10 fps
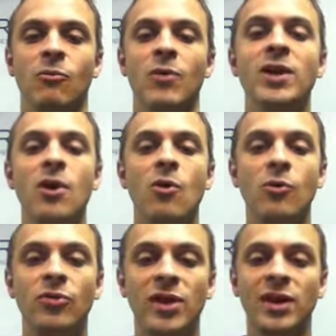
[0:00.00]
We know
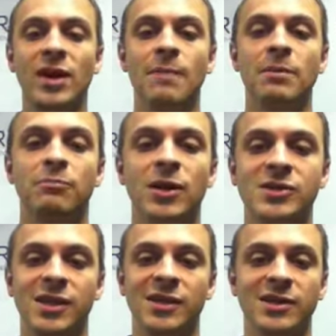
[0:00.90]
who the incumbent
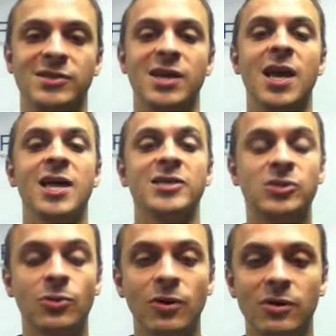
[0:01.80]
president is.
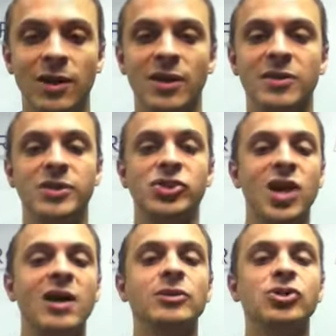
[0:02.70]
Historically, the
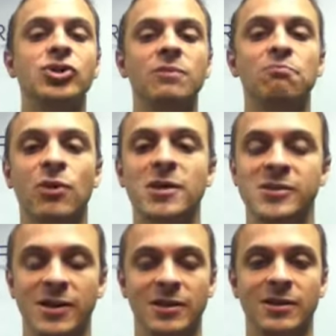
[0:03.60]
challenging
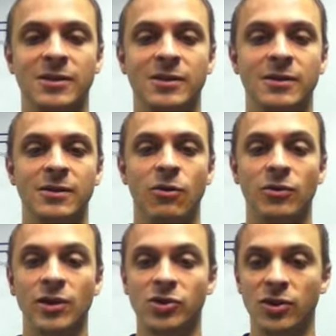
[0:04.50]
president,
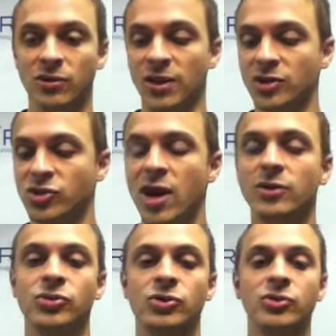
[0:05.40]
or the
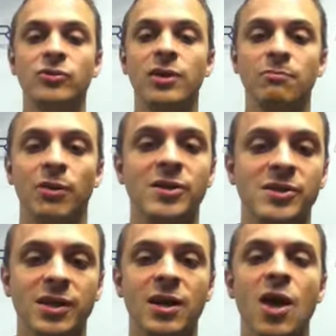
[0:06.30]
challenger to the
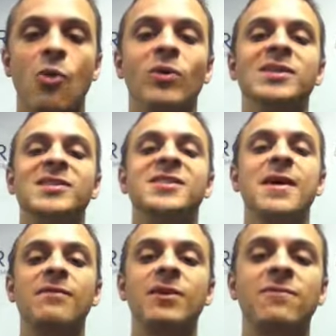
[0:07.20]
president, wins
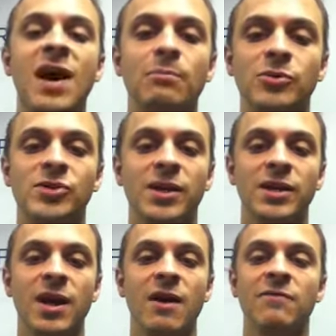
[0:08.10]

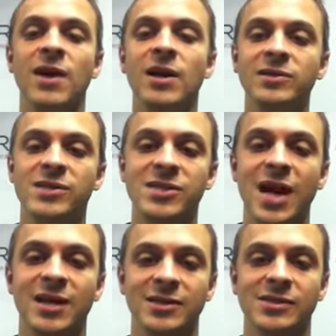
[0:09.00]
75% of
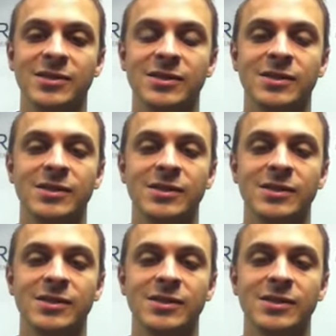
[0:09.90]
undecideds.